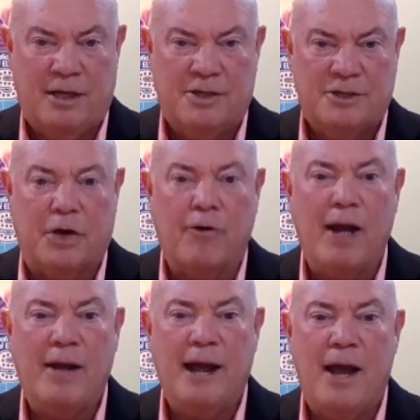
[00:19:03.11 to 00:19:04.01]
So
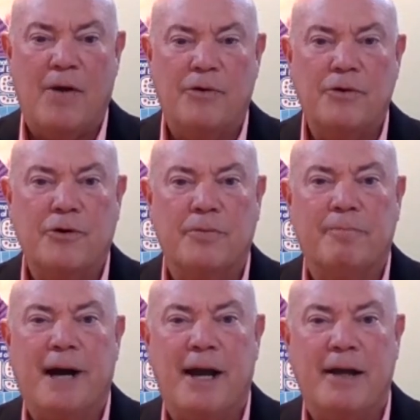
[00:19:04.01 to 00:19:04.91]
right now you could
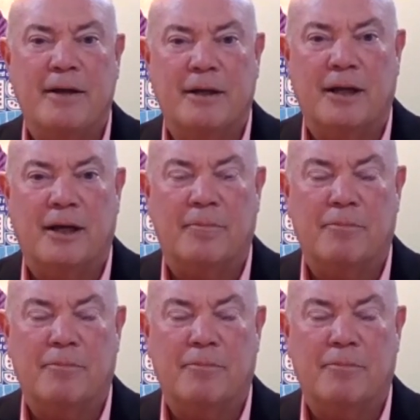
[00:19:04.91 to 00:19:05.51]
buy it uh,